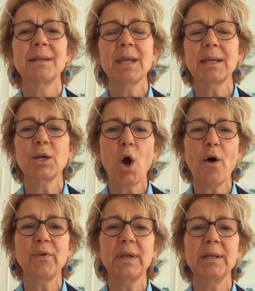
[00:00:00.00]
take a
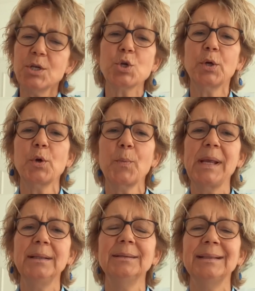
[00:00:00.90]
coffee, enjoy your
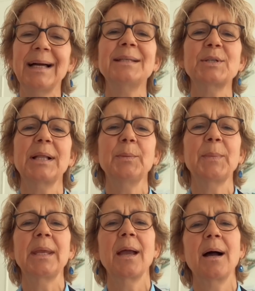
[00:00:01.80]
meal and tell
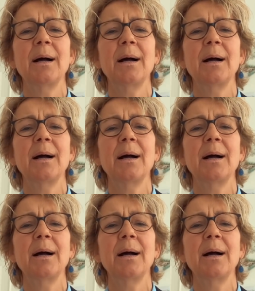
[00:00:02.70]
me